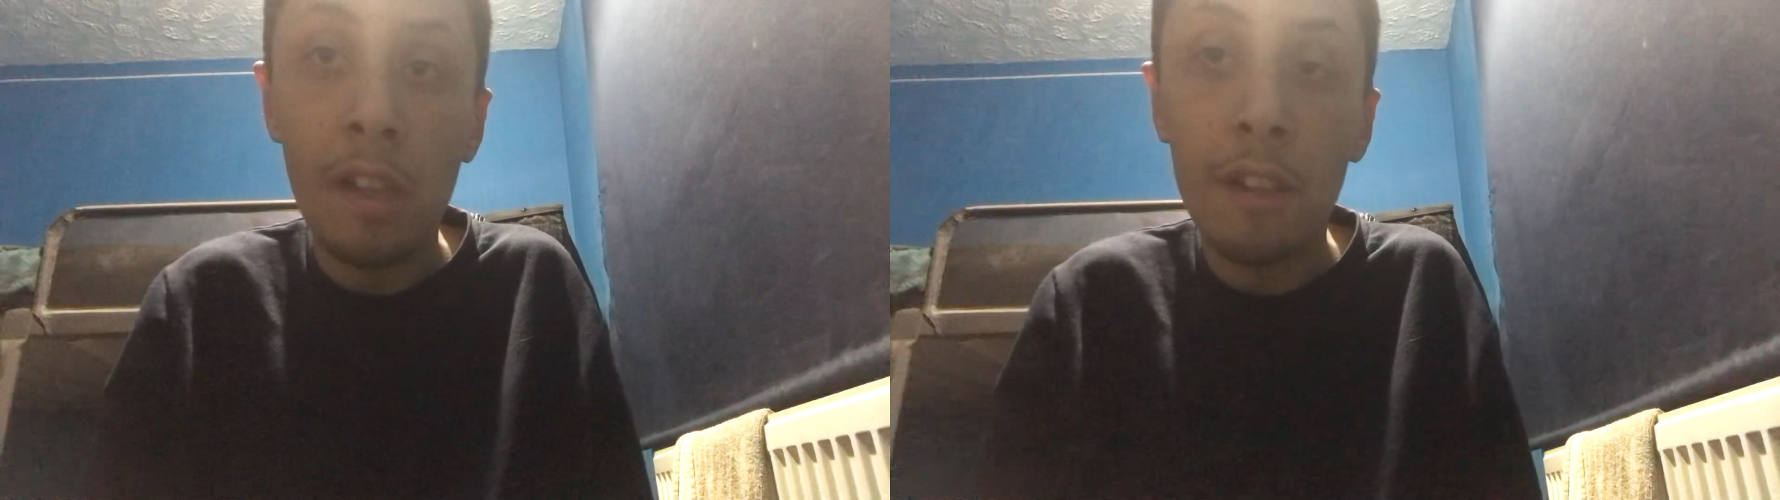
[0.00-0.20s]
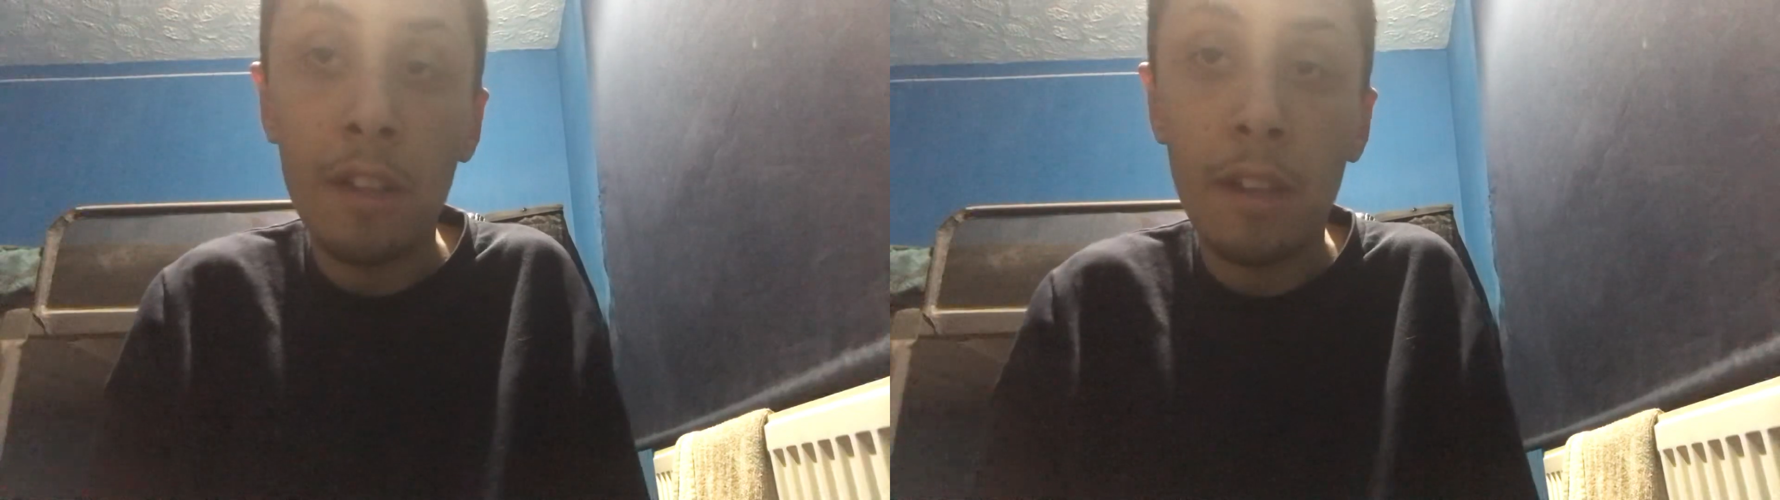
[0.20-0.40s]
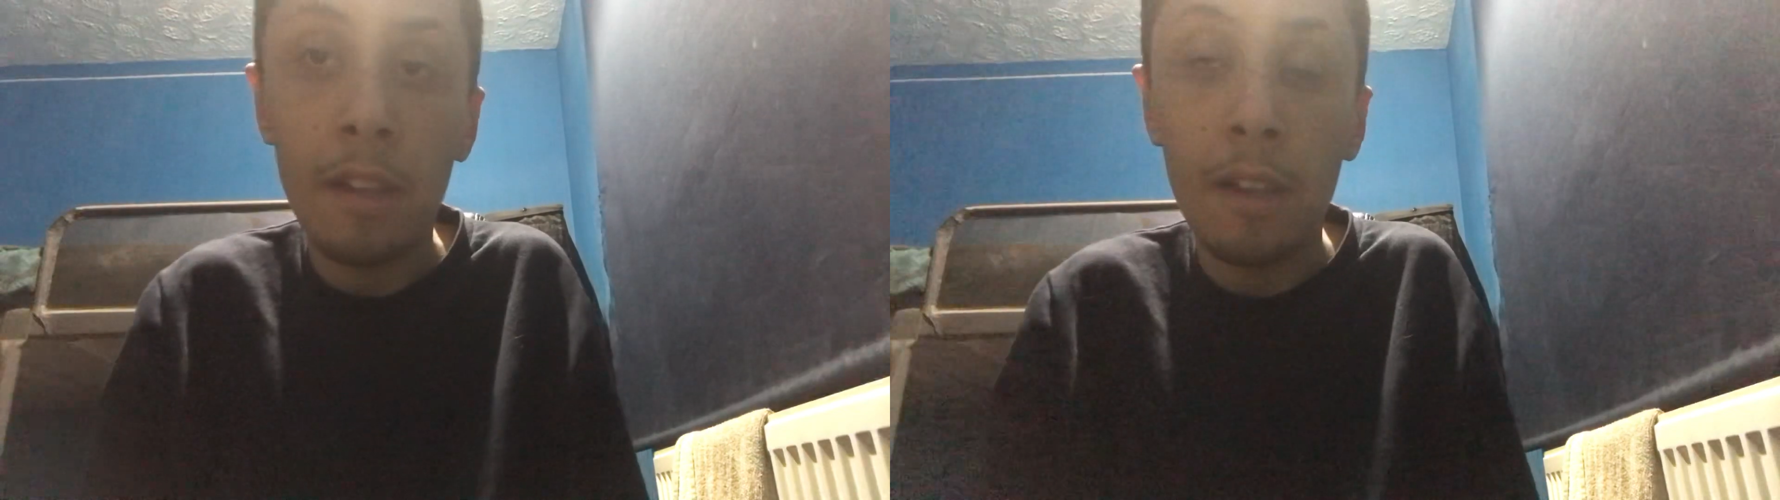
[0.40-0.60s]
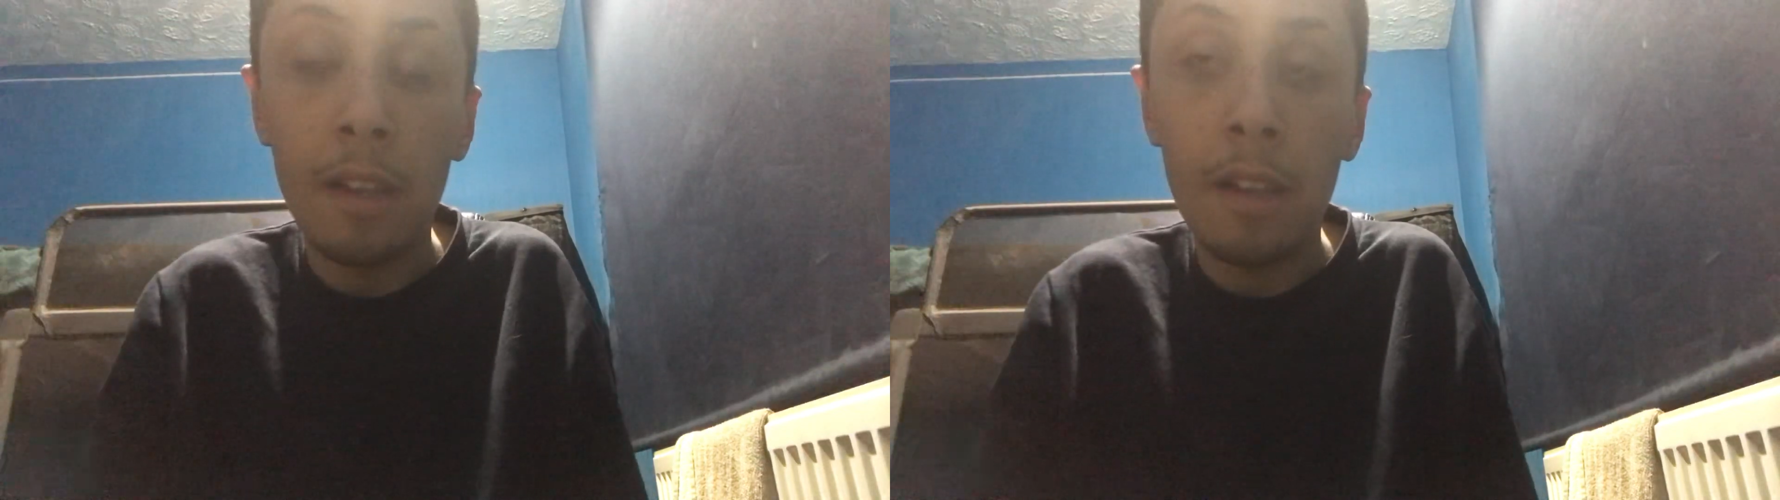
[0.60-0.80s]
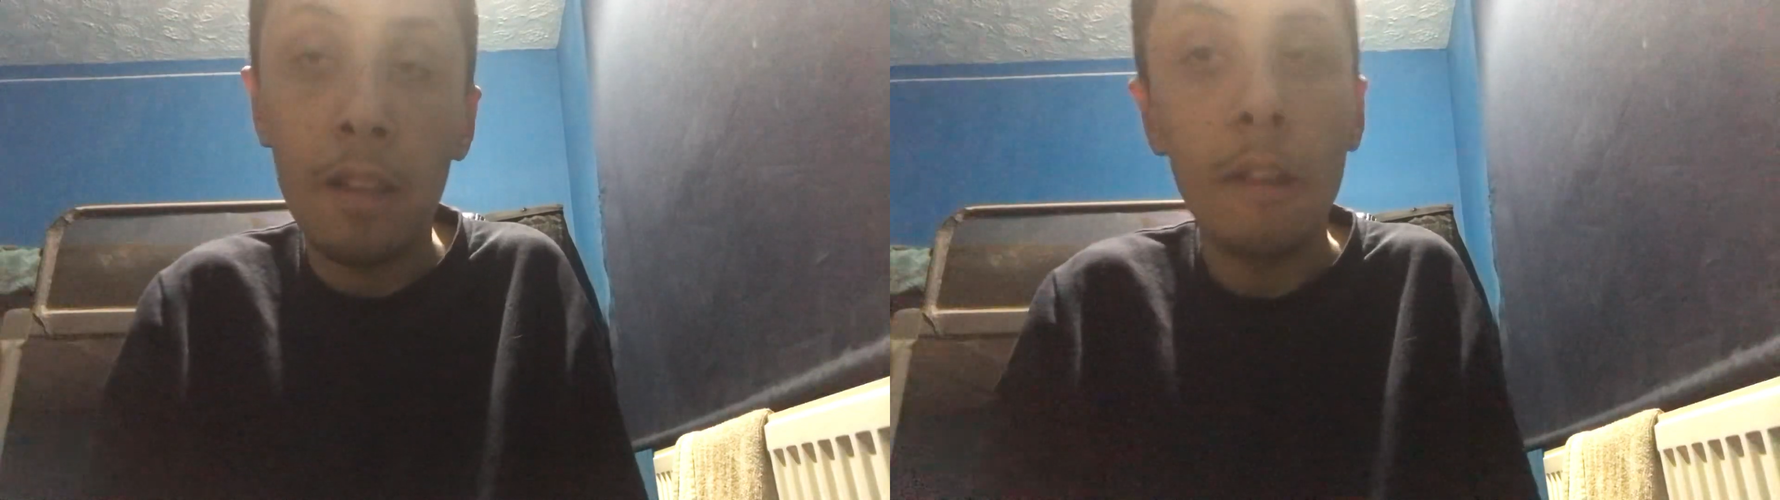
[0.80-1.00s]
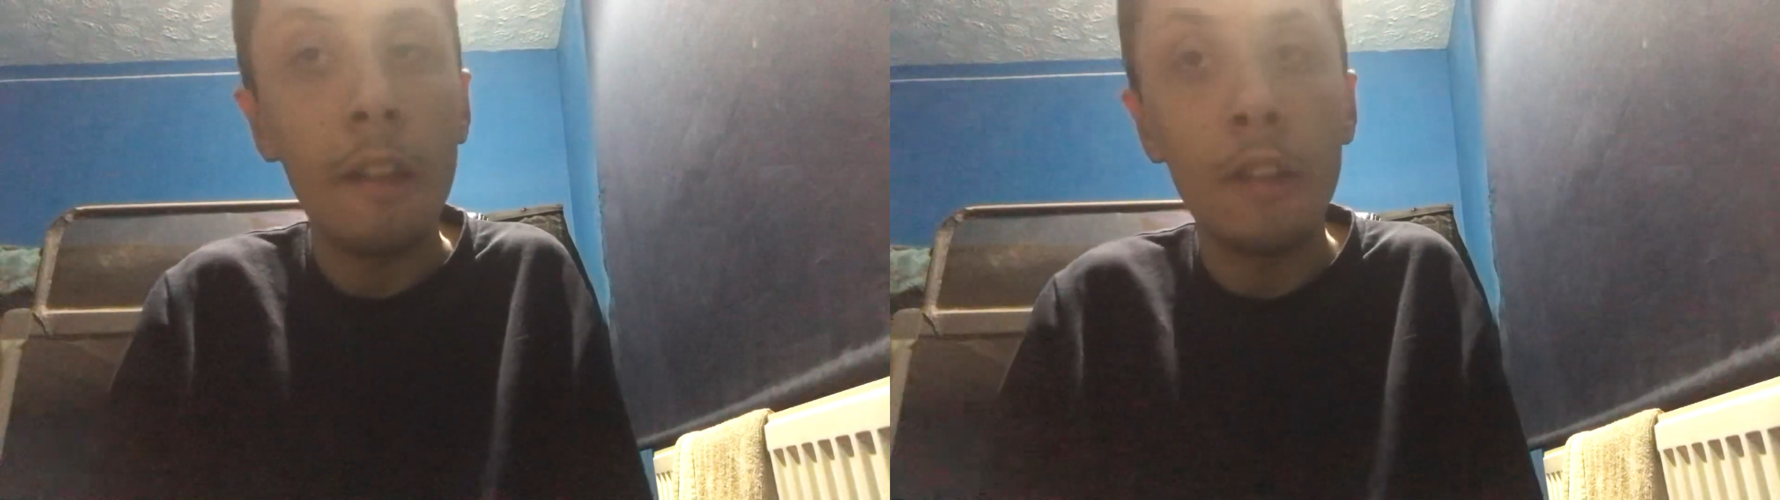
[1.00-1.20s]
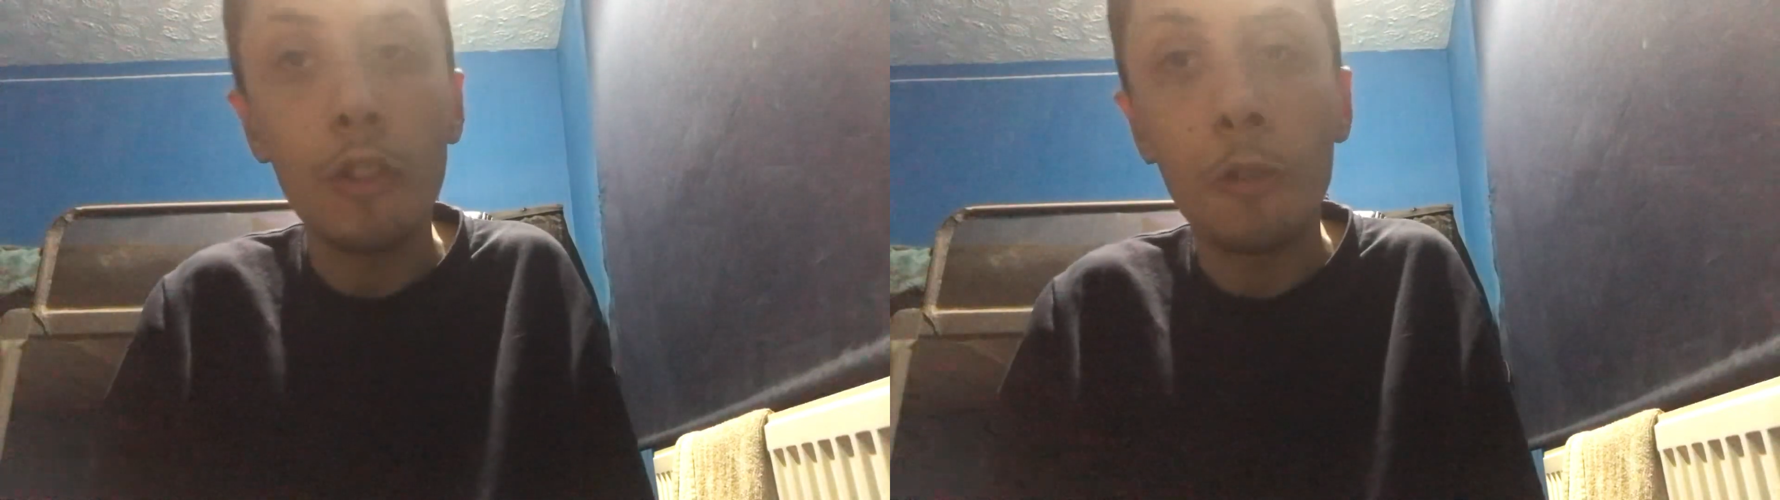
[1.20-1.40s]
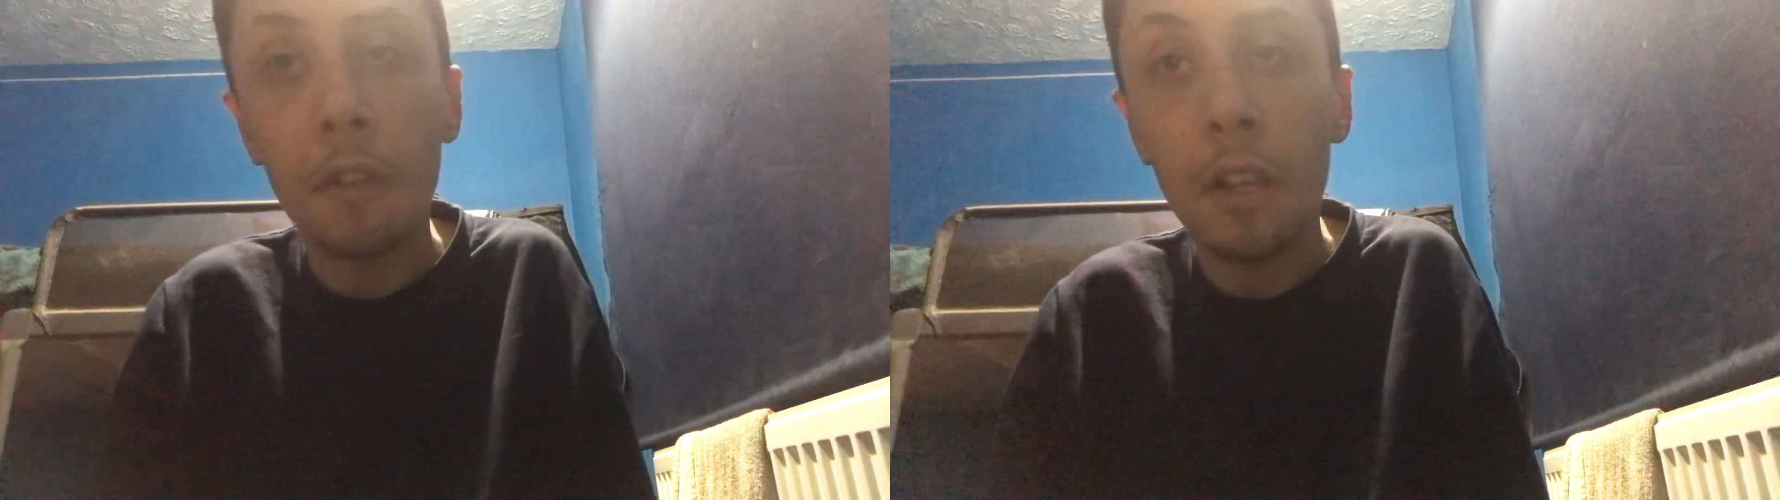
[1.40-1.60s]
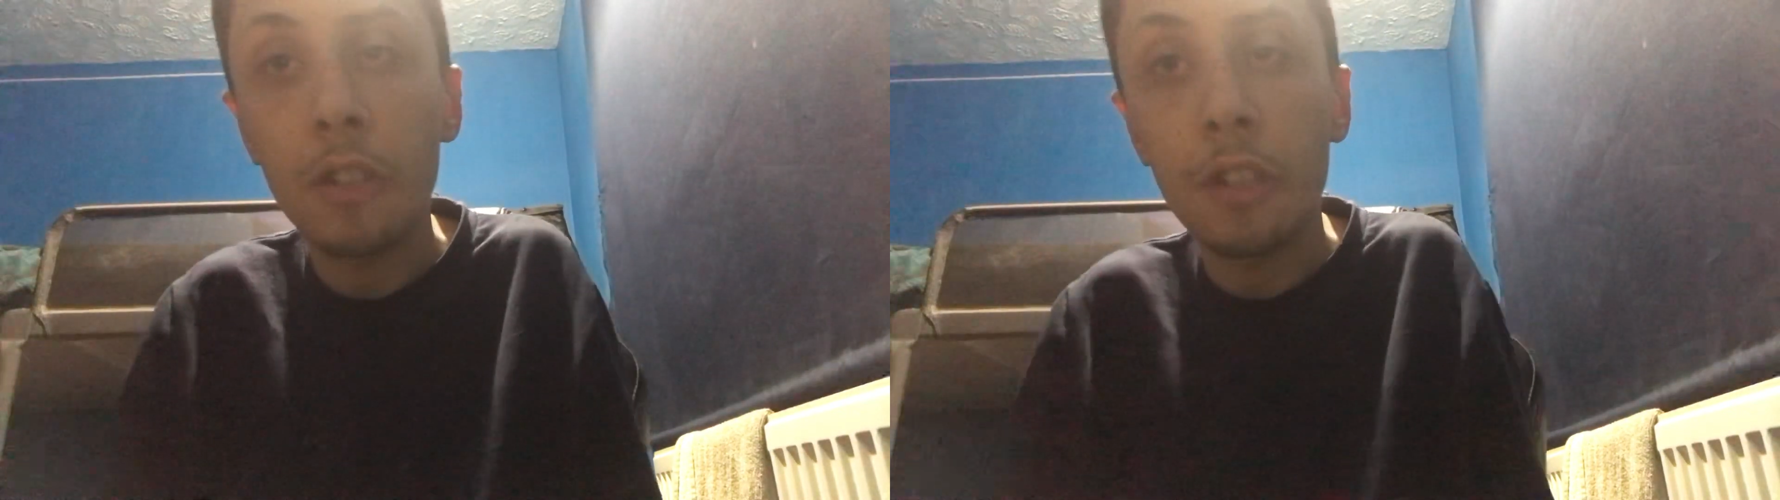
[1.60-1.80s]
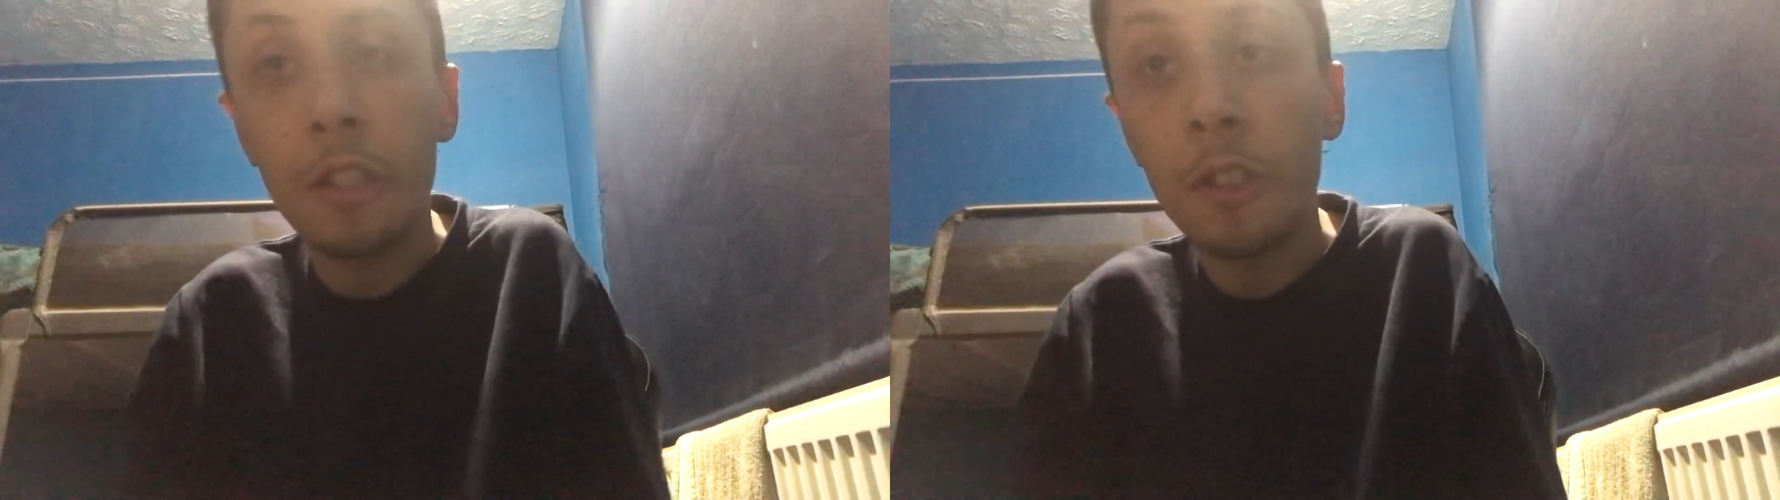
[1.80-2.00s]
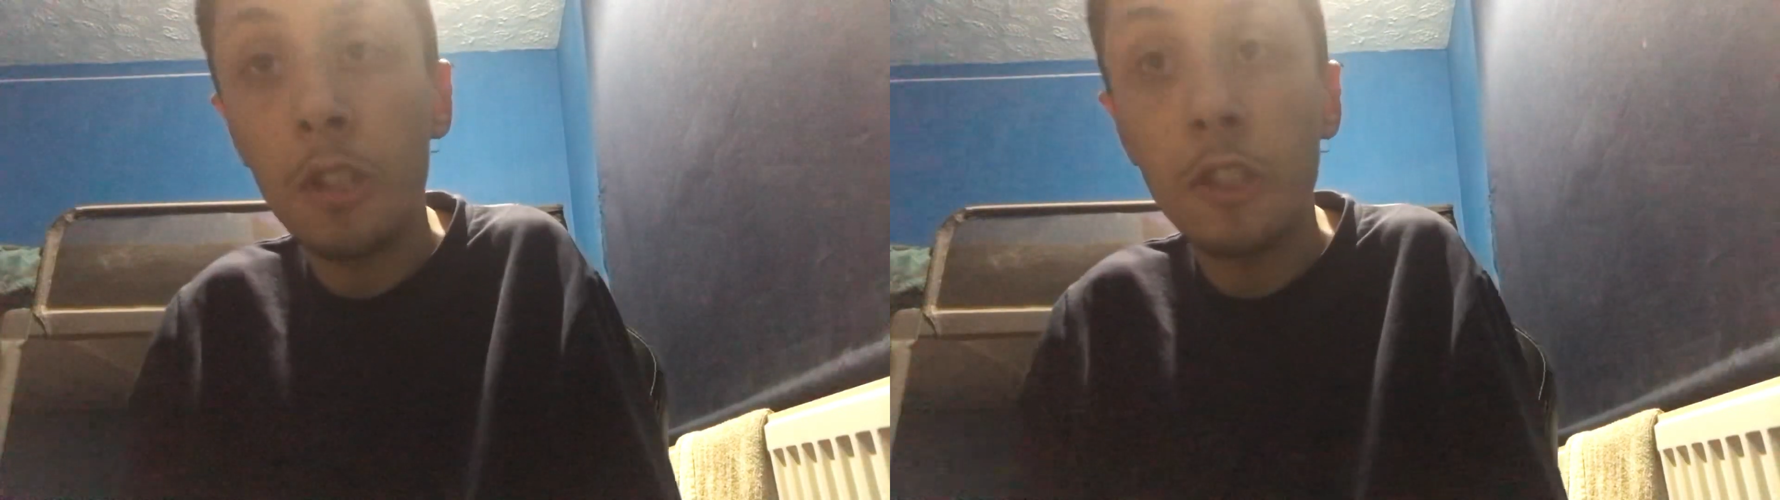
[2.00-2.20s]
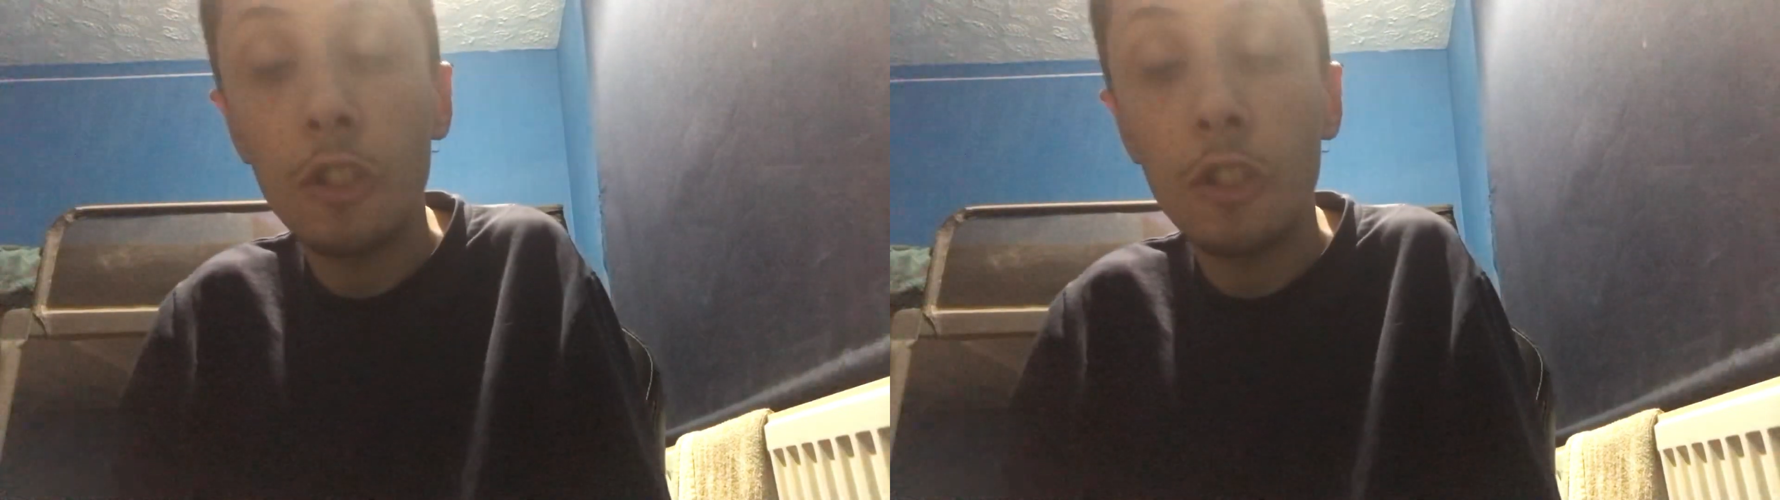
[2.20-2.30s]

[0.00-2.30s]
in the squad next season.